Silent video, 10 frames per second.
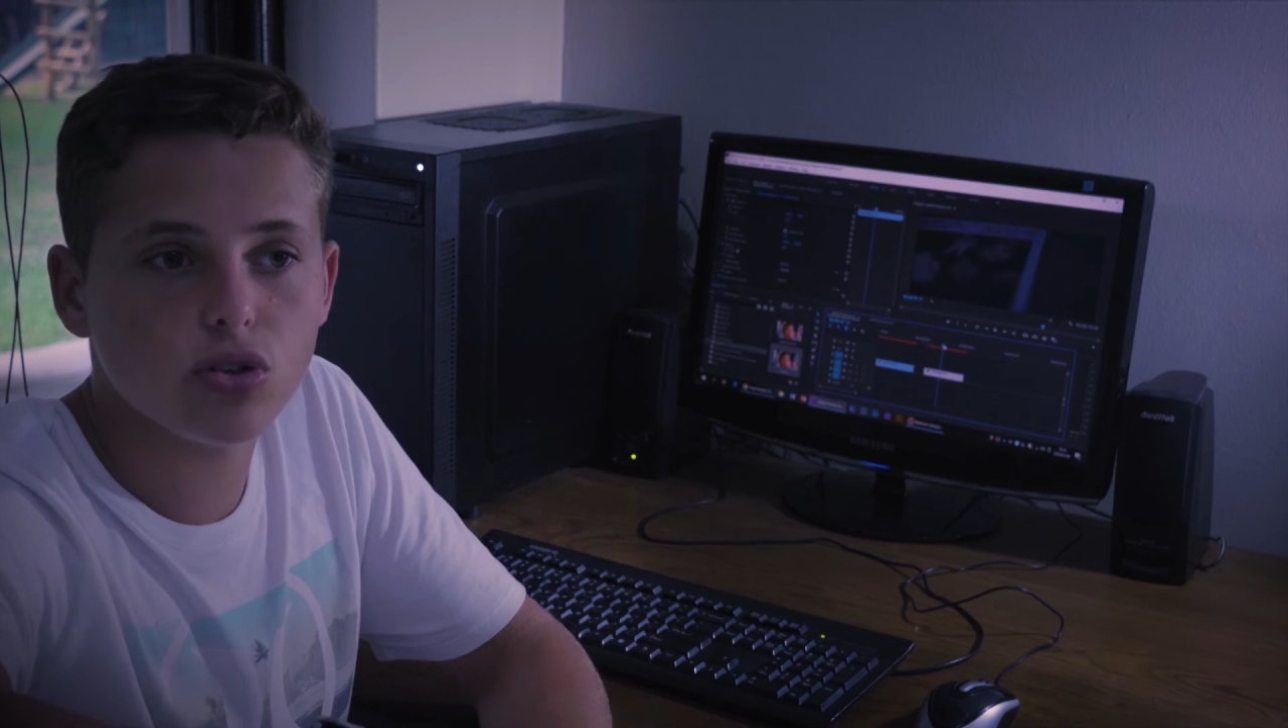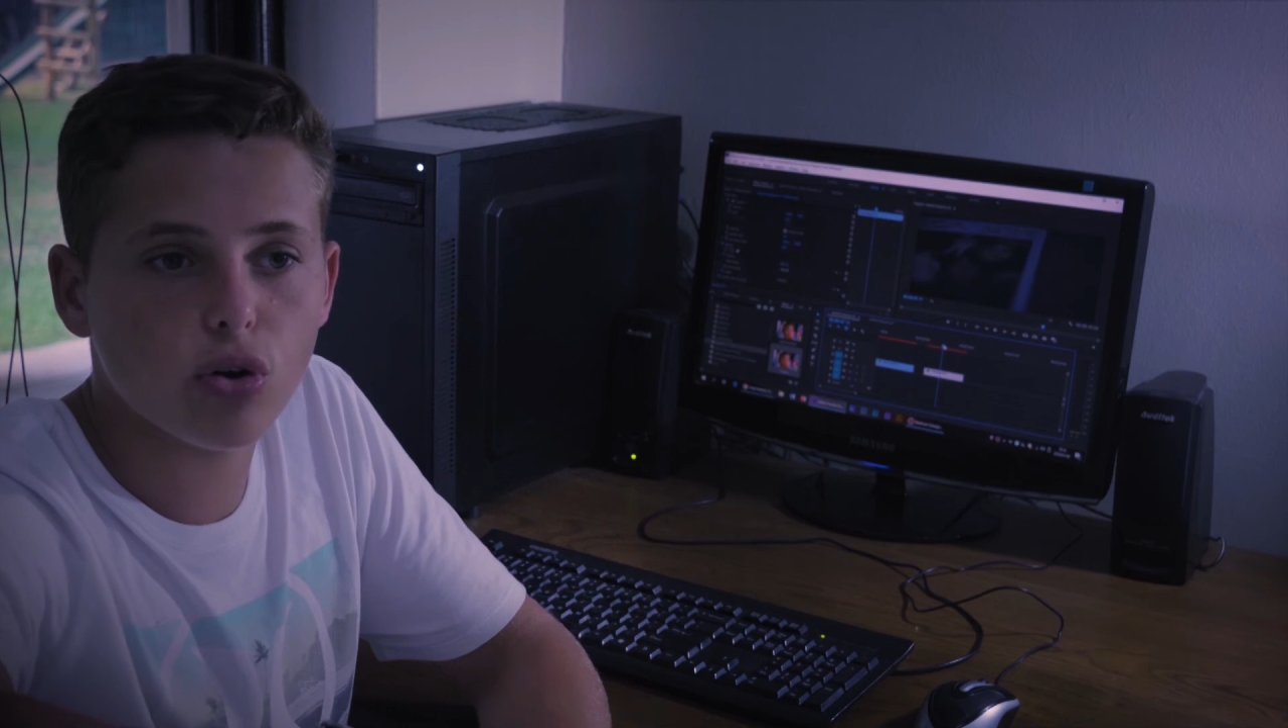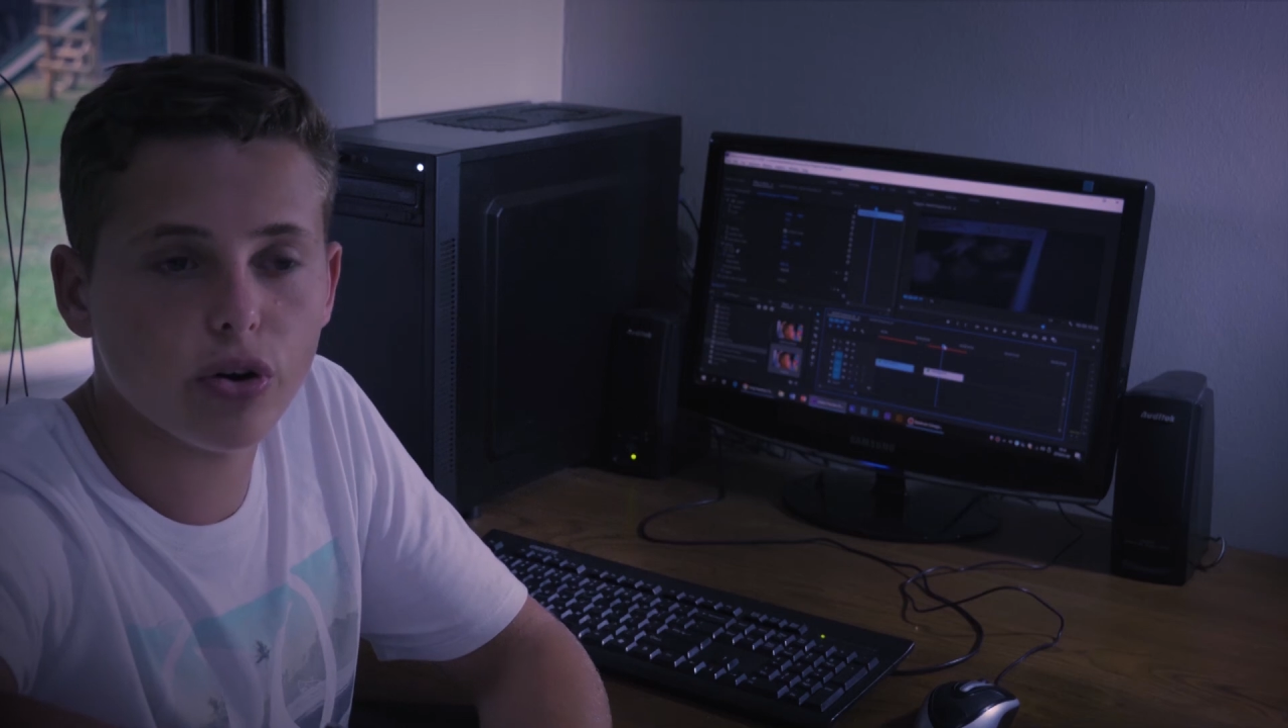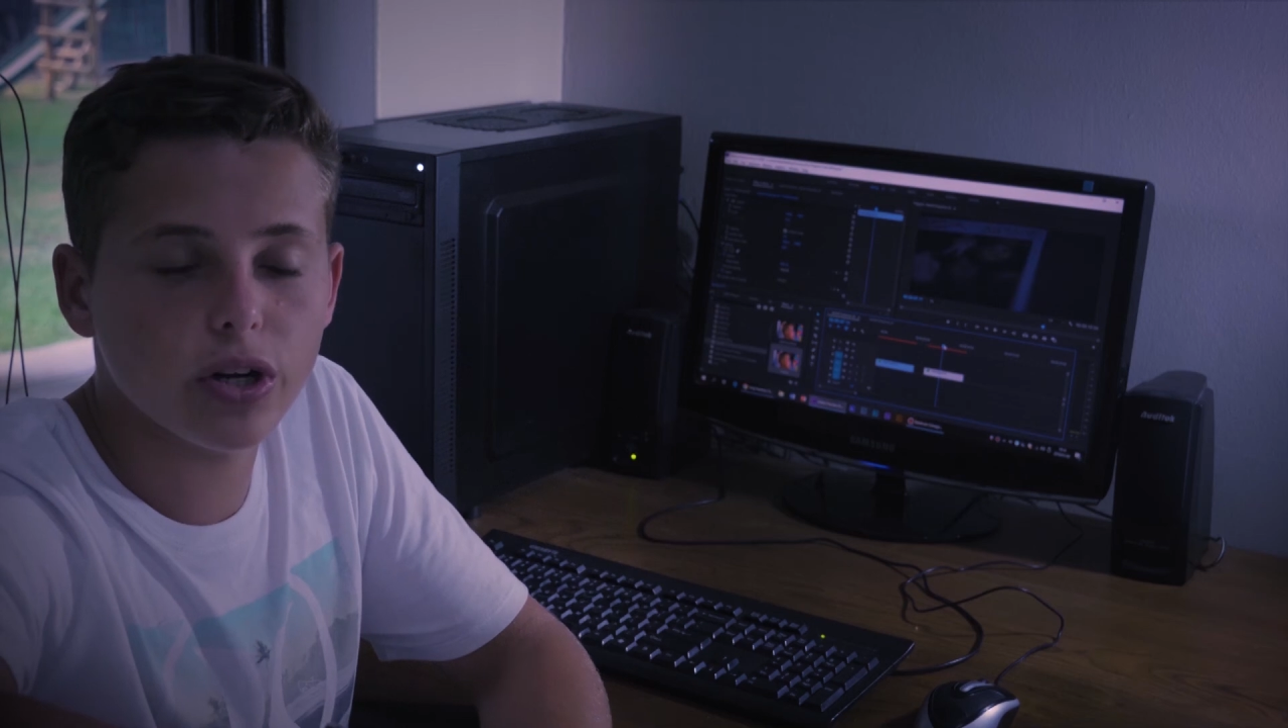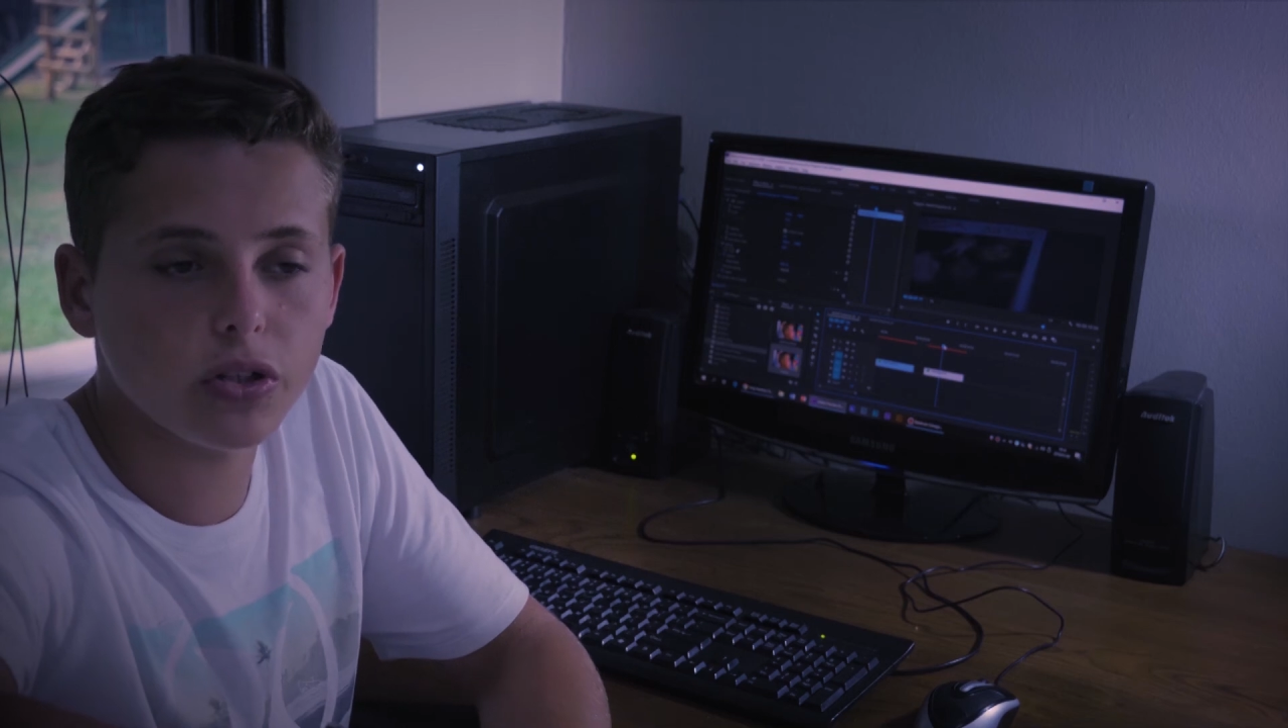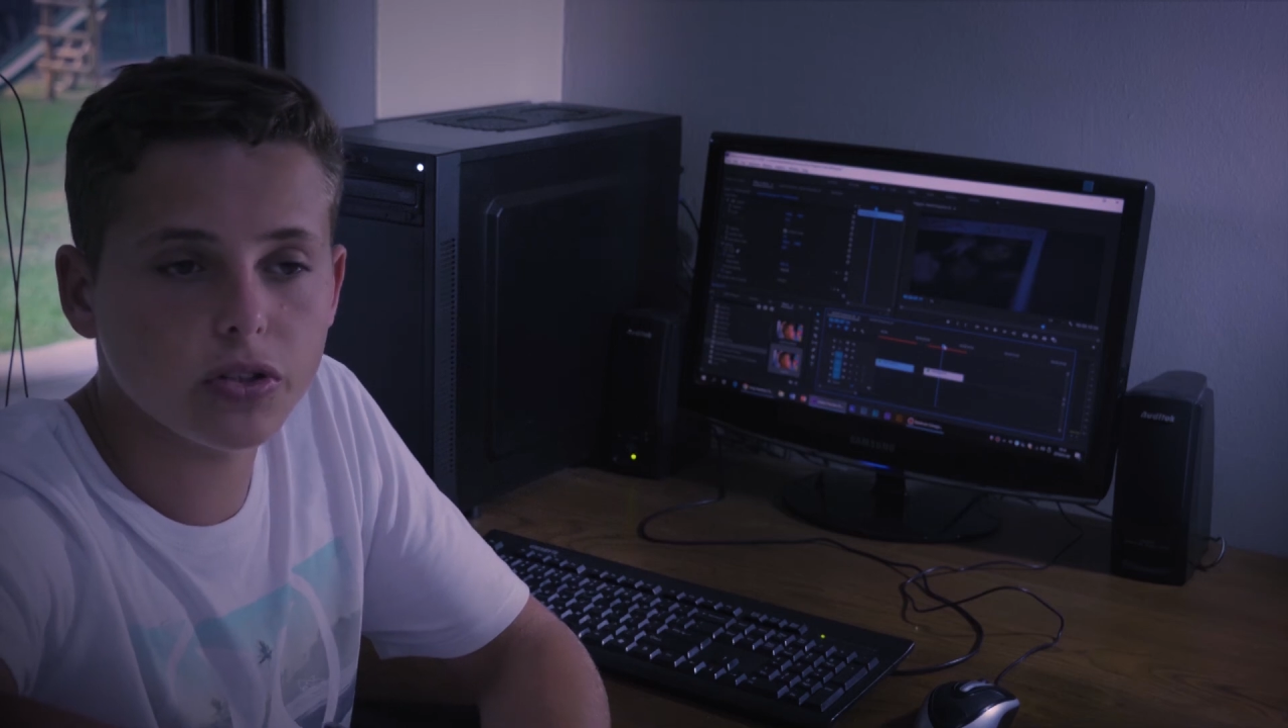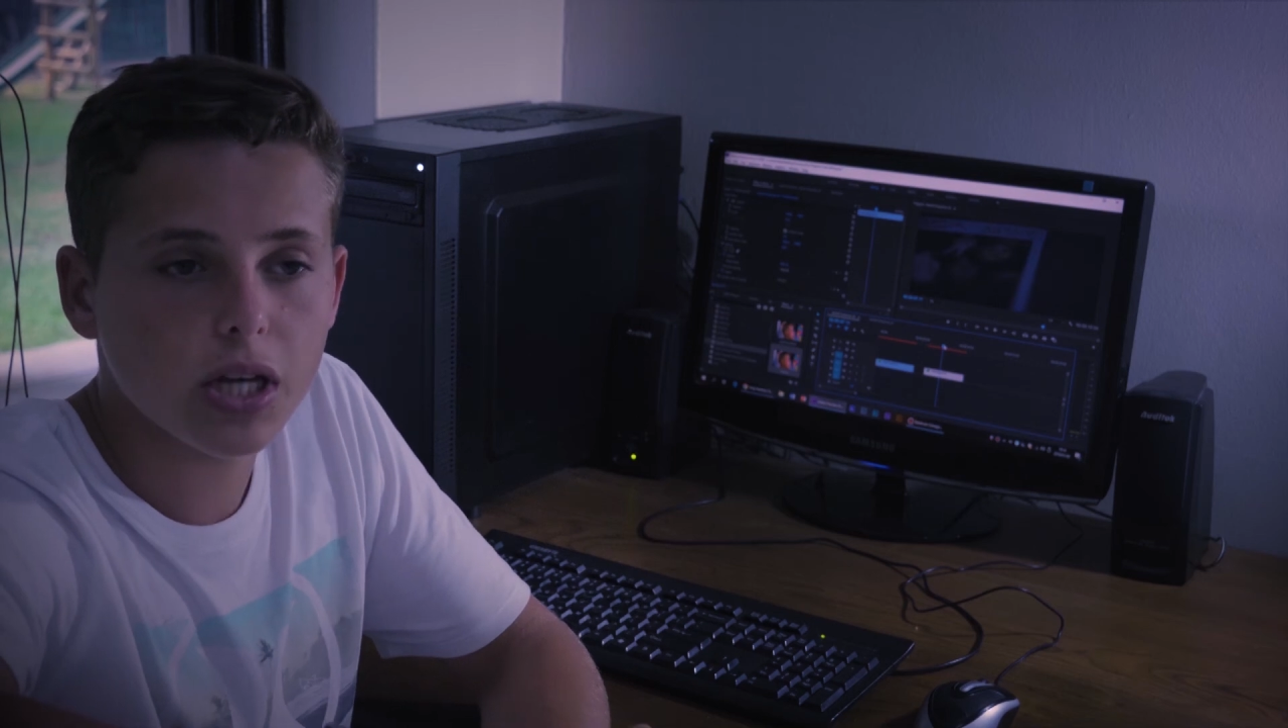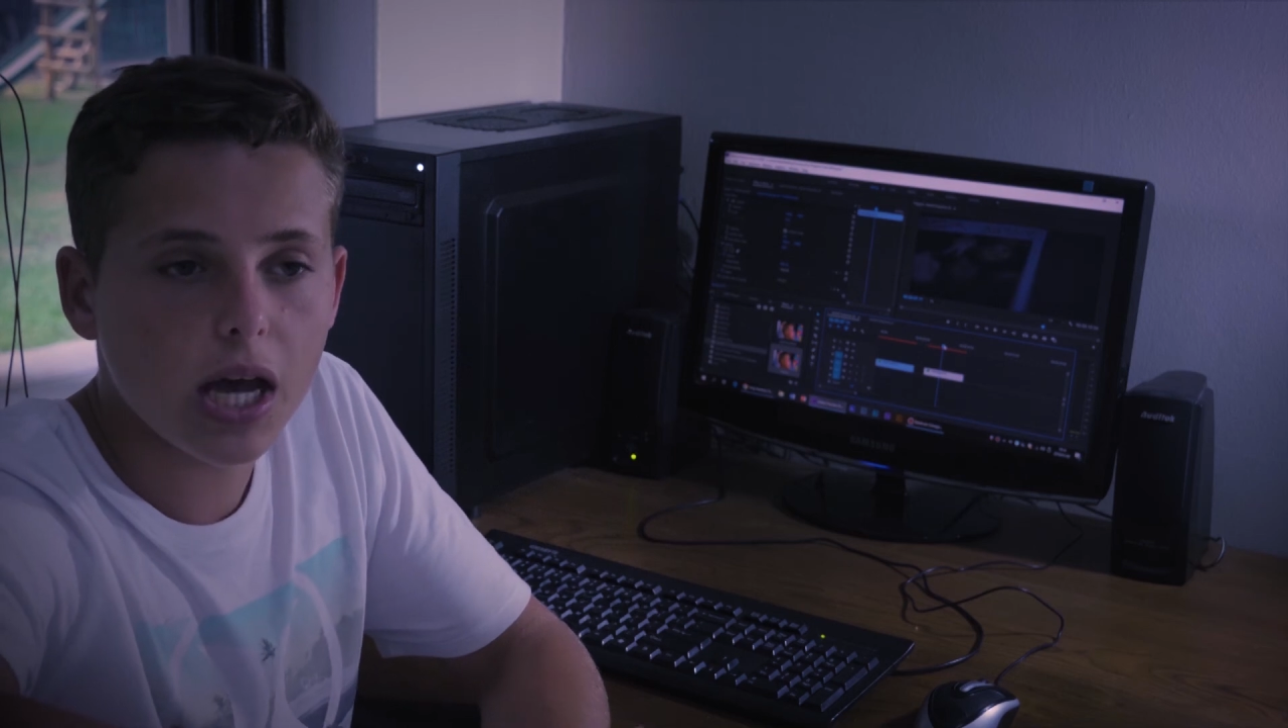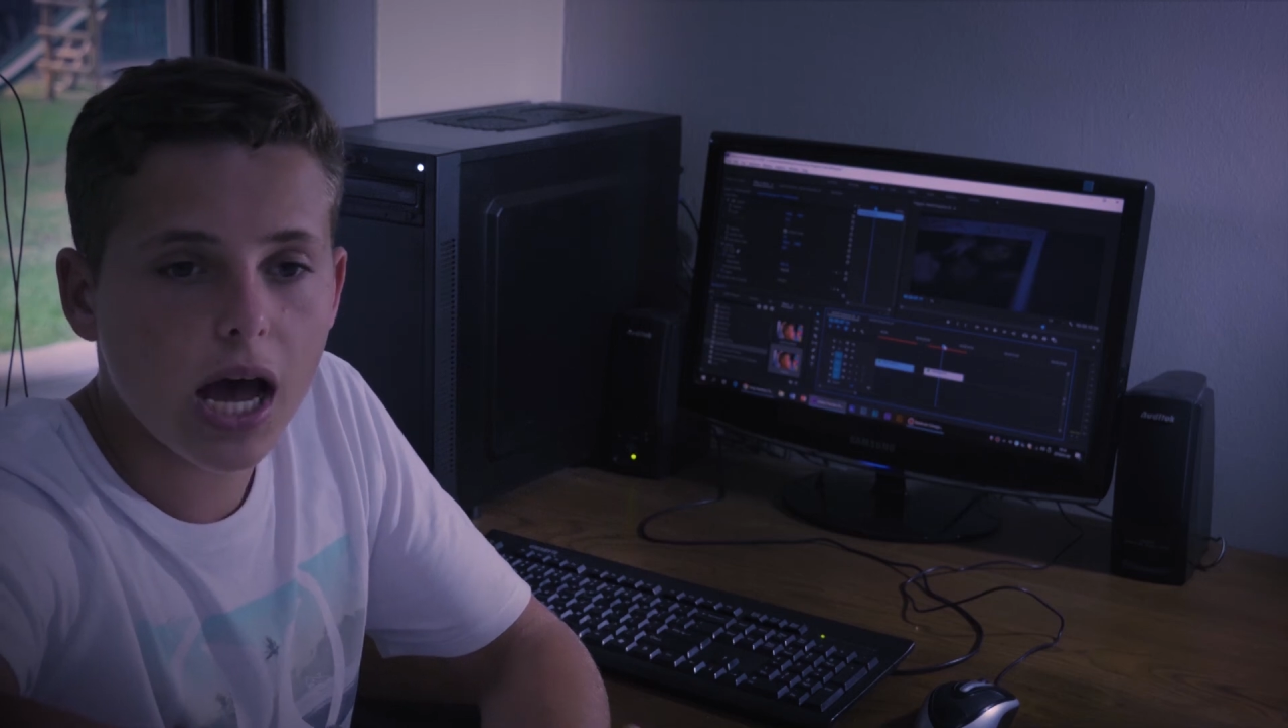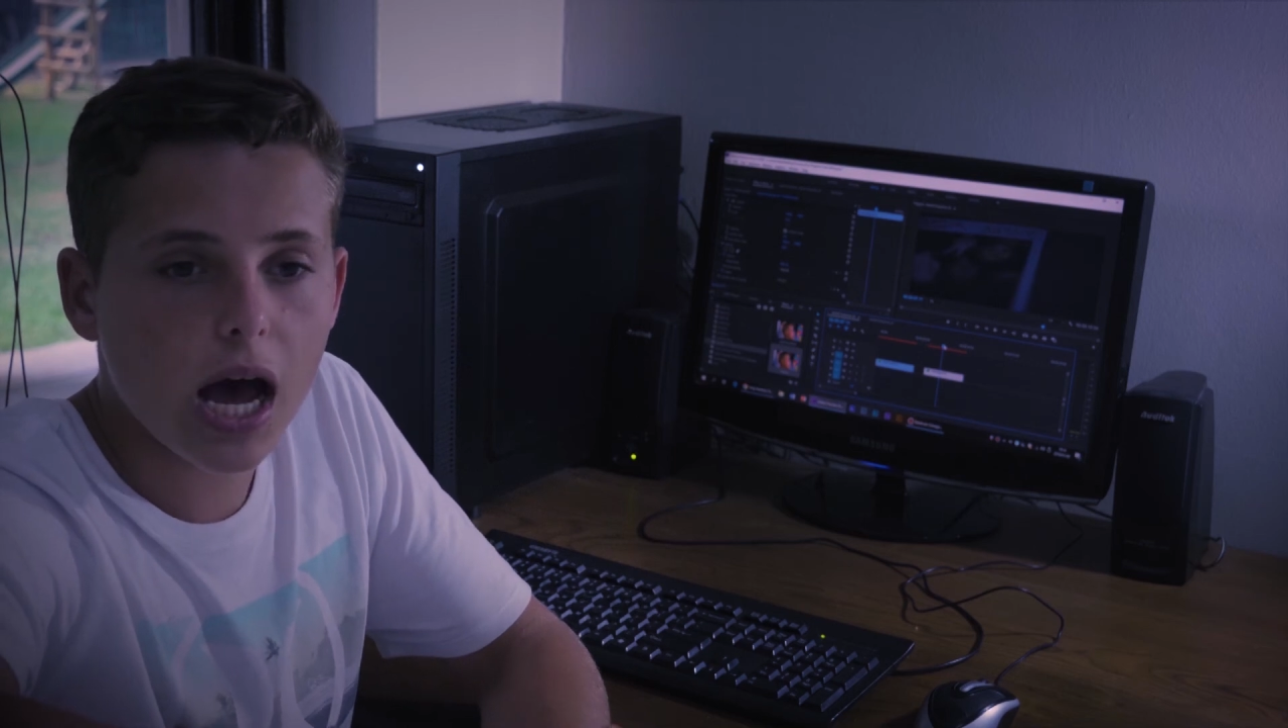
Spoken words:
tutorials